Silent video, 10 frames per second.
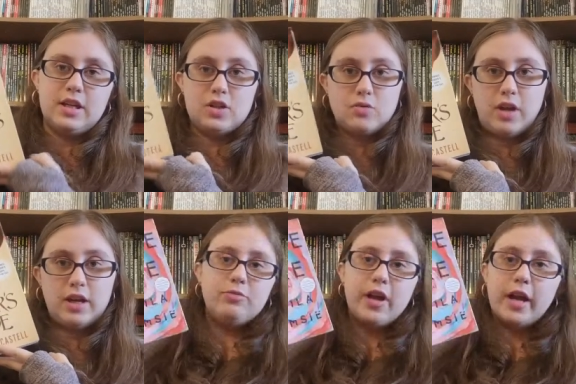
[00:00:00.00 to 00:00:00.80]
getting donated.
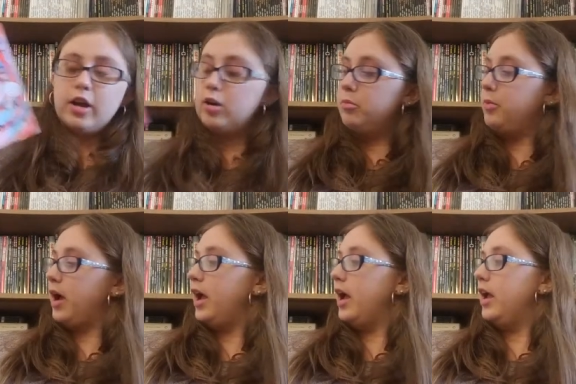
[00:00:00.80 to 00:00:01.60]
Home Fire
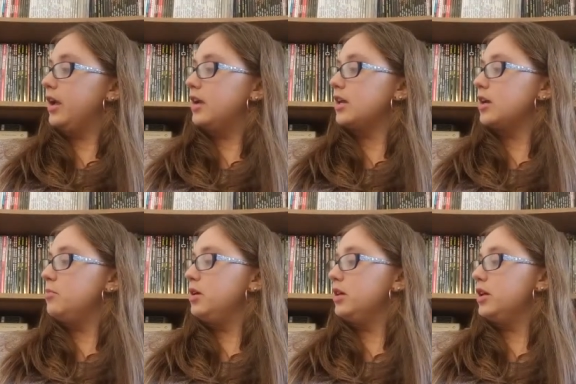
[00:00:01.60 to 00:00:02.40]
by
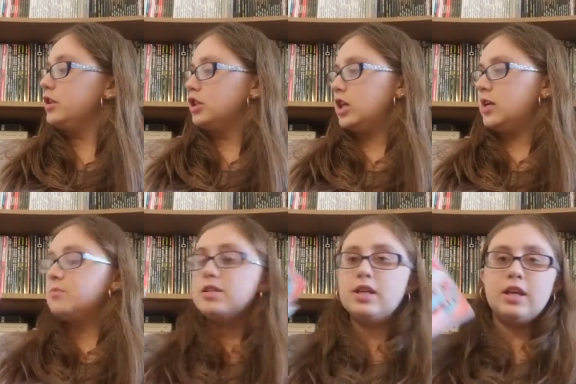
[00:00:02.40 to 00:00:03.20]
Kamila
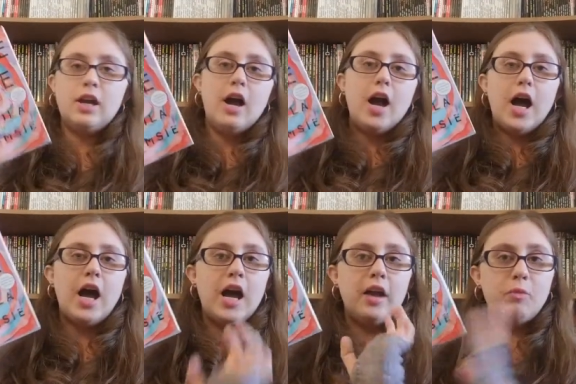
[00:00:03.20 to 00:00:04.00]
Shamsie.
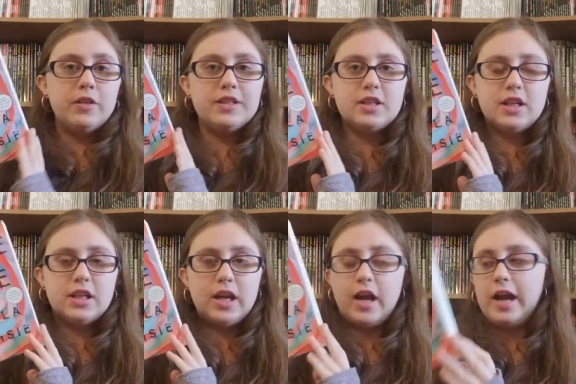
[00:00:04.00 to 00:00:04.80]
I won this on a,
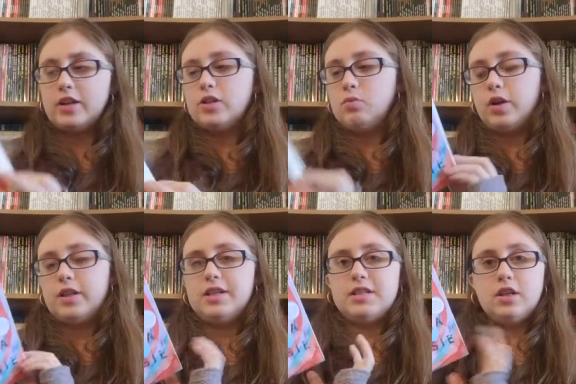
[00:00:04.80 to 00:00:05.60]
I actually
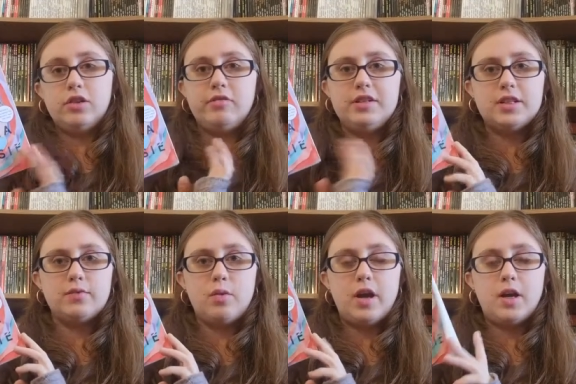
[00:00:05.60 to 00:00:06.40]
won this in a Goodreads
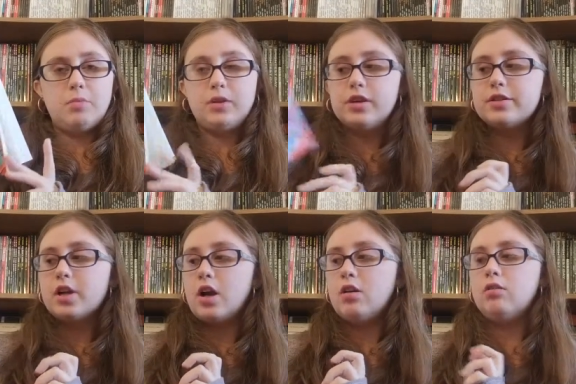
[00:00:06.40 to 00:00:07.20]
giveaway a couple years
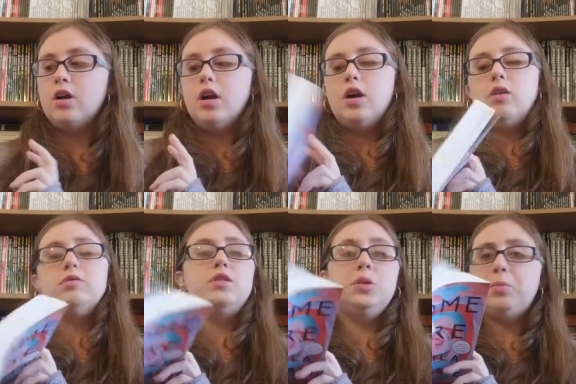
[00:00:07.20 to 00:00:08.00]
ago.
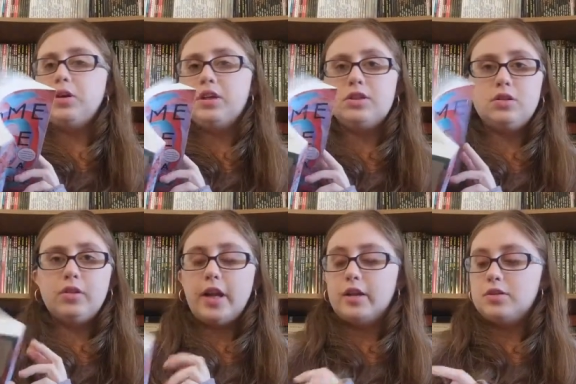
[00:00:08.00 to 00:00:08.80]
Was super into
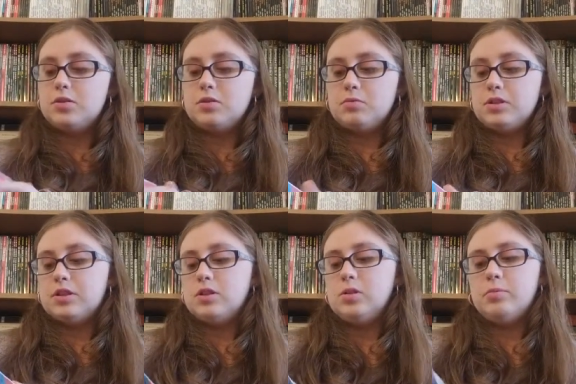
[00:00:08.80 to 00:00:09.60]
it,
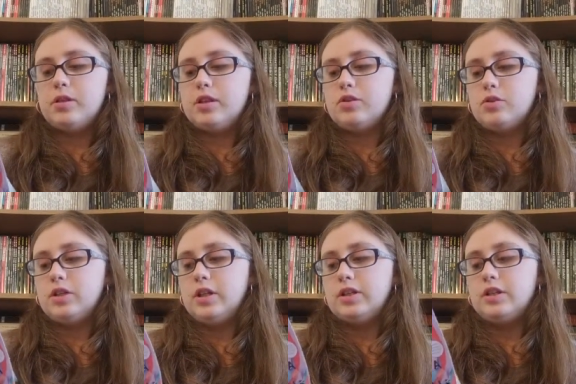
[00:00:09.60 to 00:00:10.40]
was super
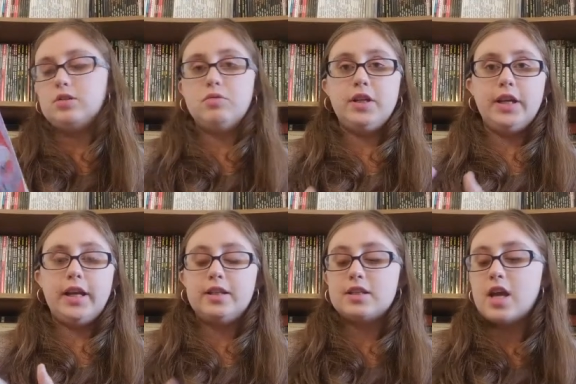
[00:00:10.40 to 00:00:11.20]
intrigued into reading
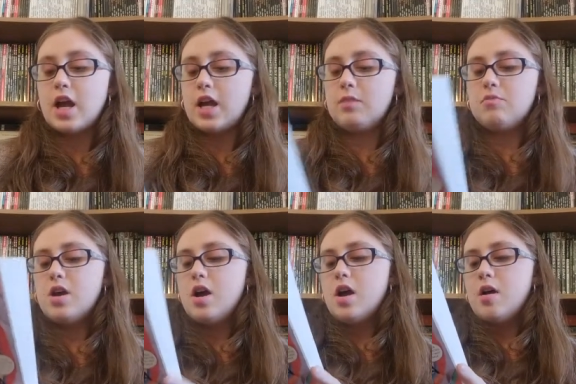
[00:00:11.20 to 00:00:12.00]
at the time